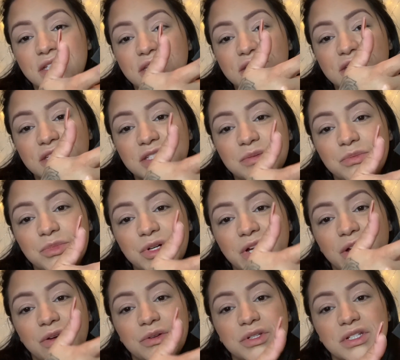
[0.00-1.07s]
Just a
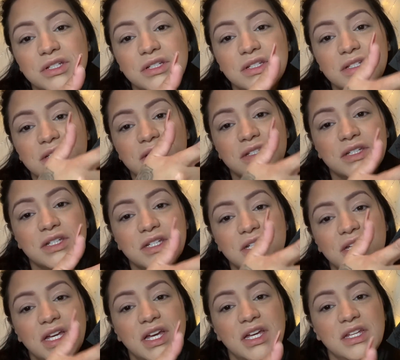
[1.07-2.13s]
brown.
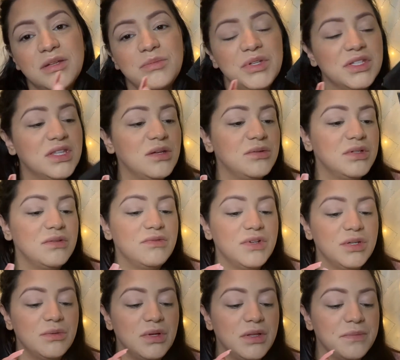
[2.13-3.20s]
I didn't pick that one up
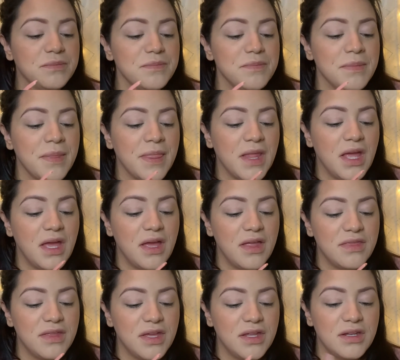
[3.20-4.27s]
very well.
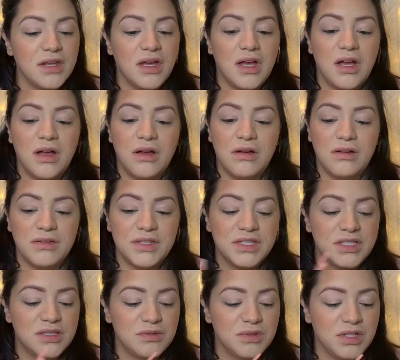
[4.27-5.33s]
And then, oh, this
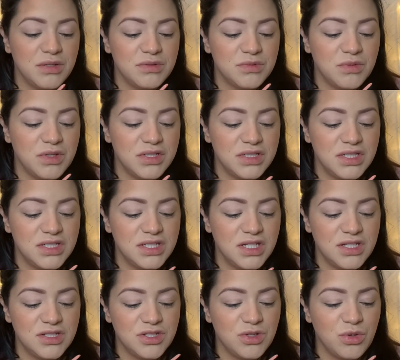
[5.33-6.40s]
is the one I was wanting to
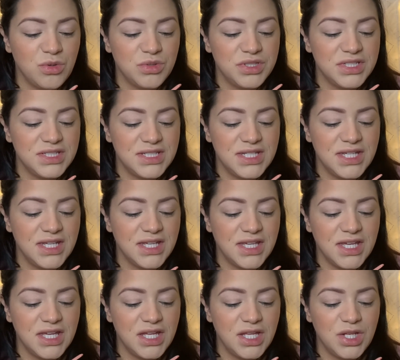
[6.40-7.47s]
touch. Golden
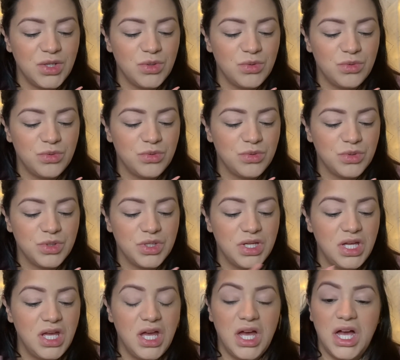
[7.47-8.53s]
Ticket. Oof.
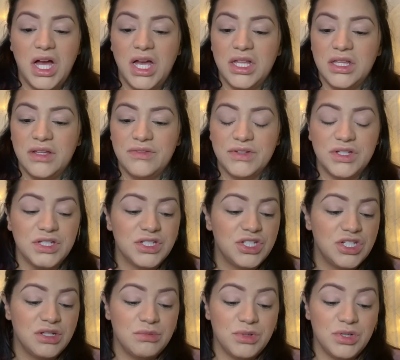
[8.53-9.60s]
I love a good
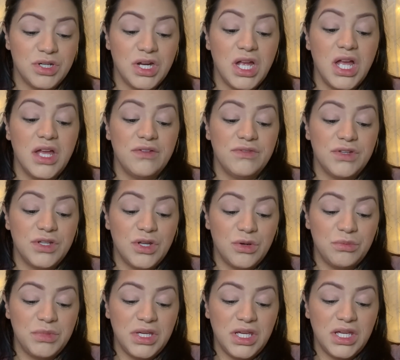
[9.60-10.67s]
shimmer. If you know
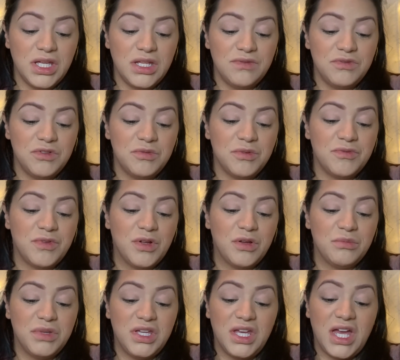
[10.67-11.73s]
me and if you've been following
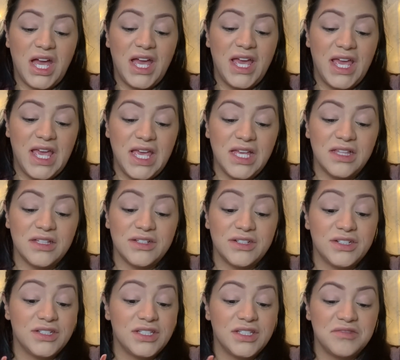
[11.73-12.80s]
me, I hate
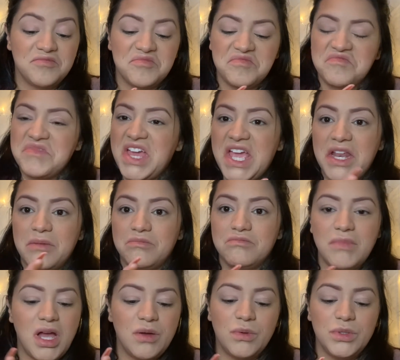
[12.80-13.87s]
glitters. Hate them.
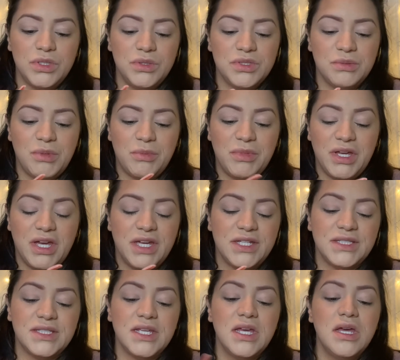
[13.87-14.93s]
I won't use them on my eyes.